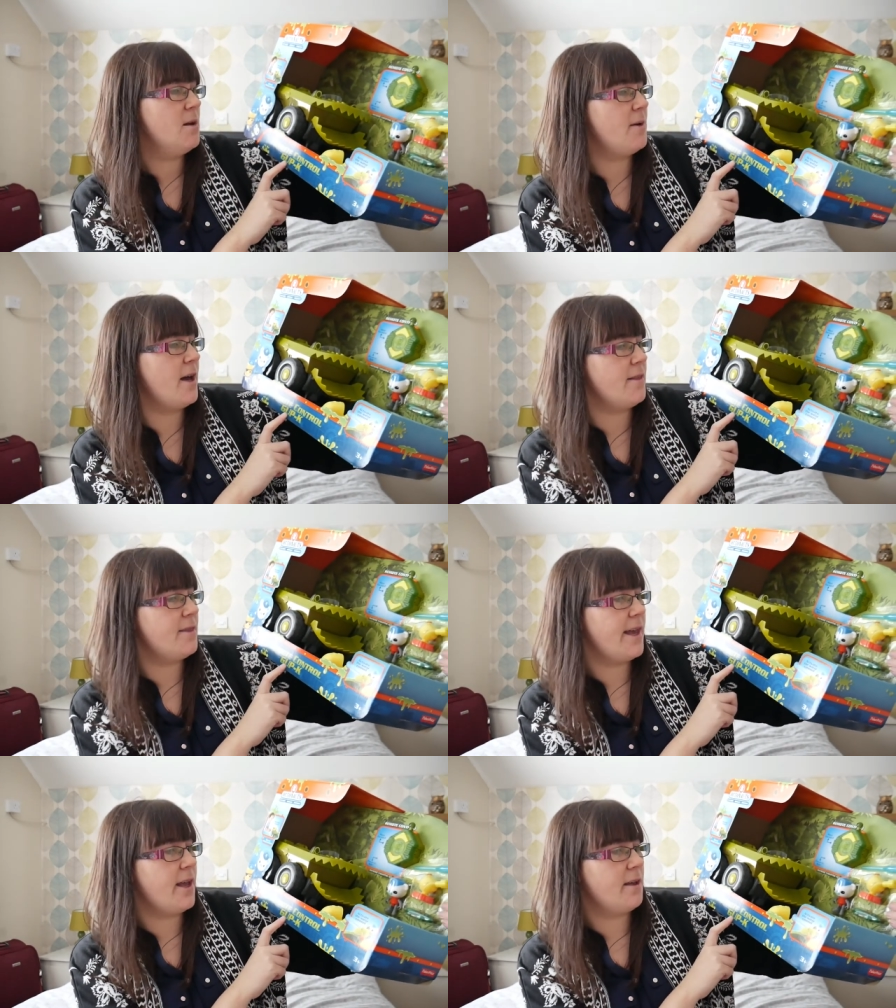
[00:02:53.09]
but
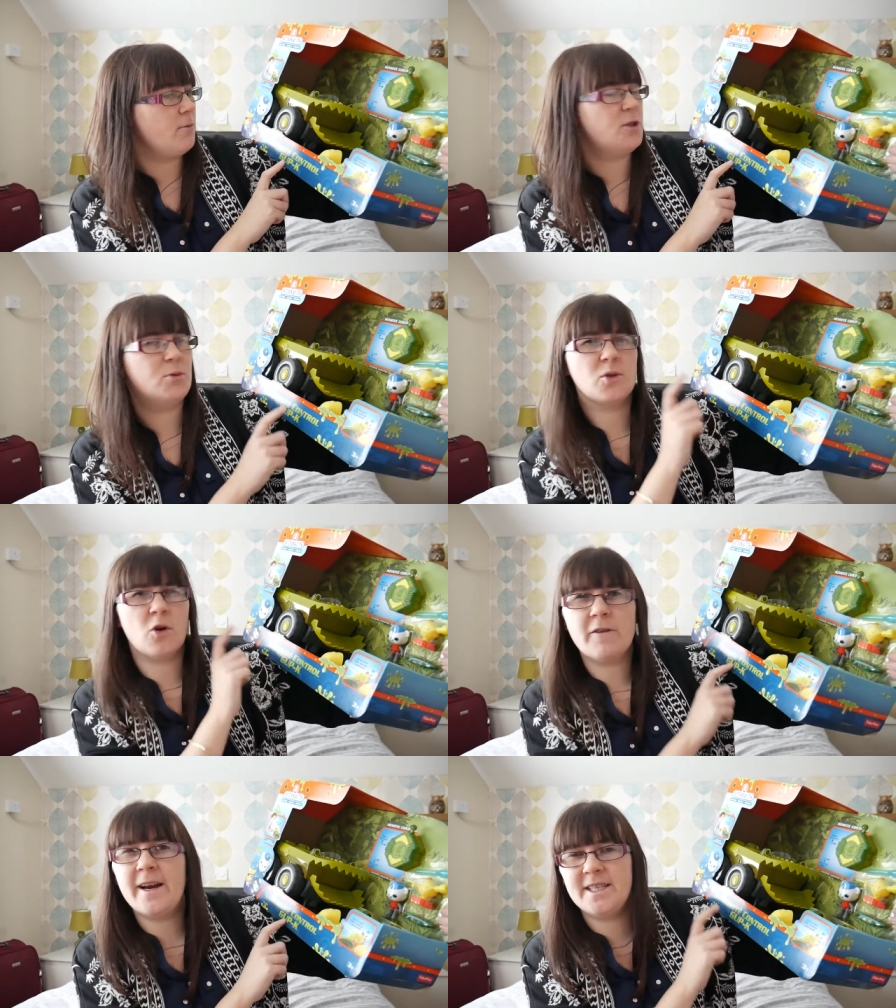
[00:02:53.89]
they which was
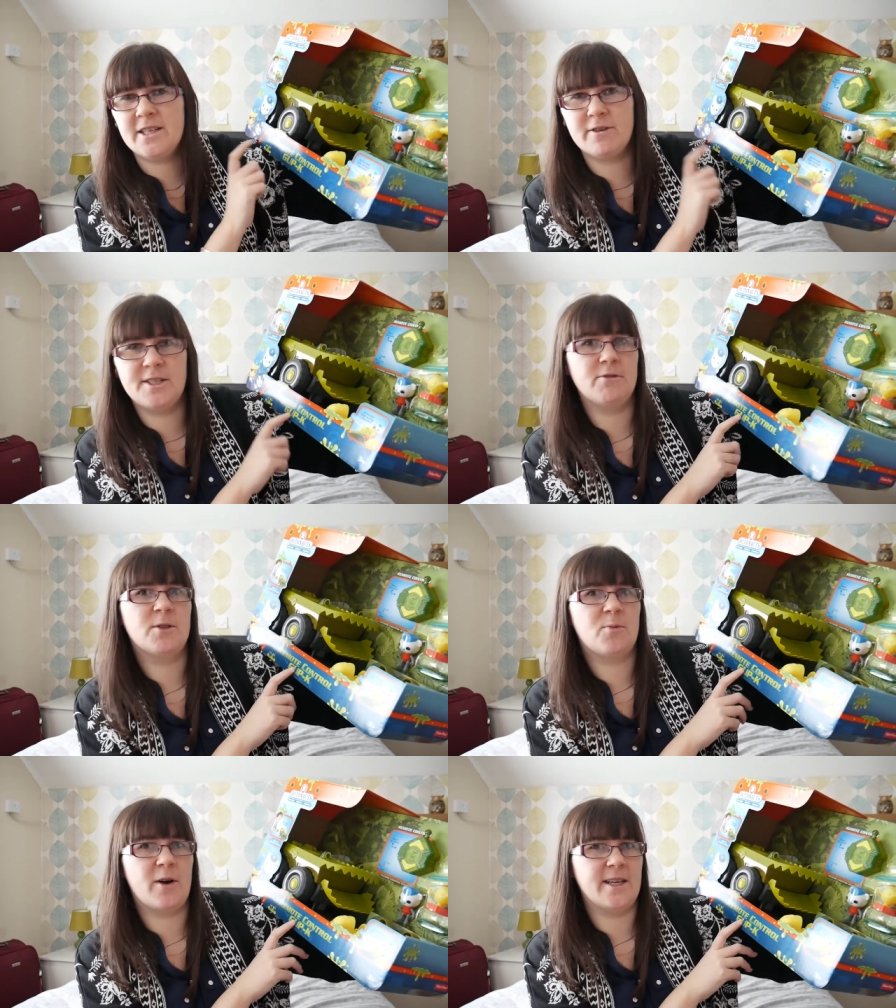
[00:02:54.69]
already
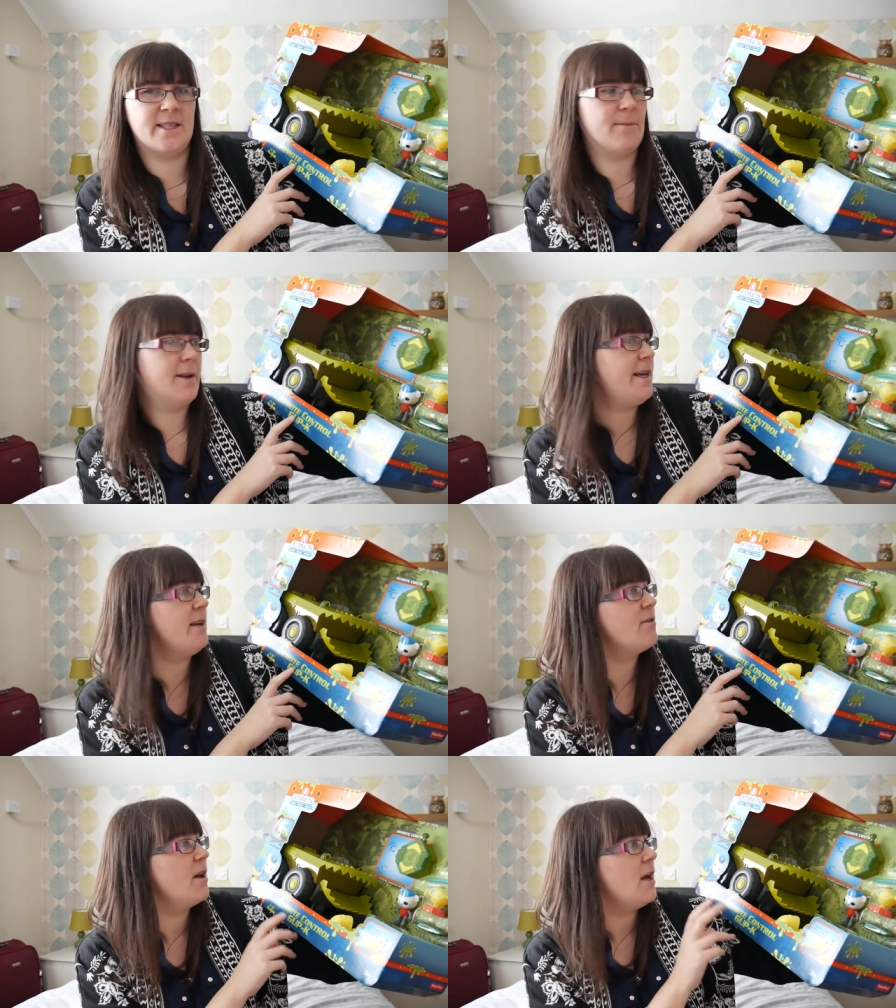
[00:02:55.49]
reduced price I
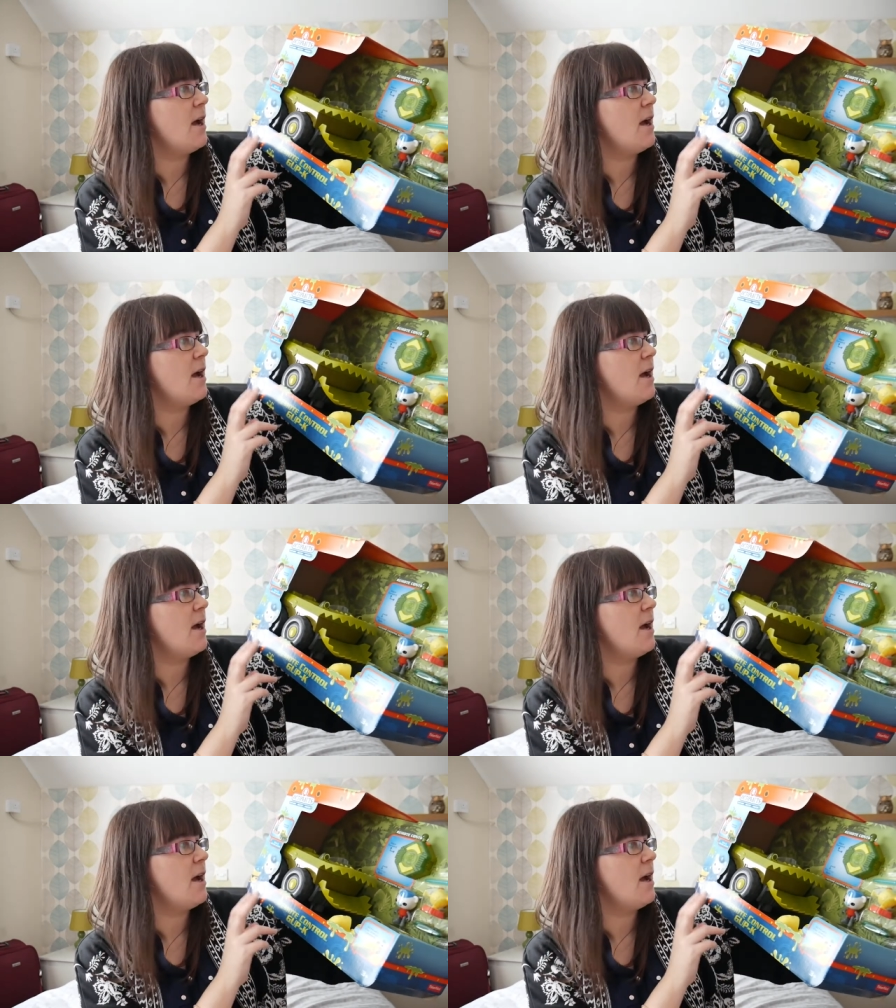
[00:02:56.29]
believe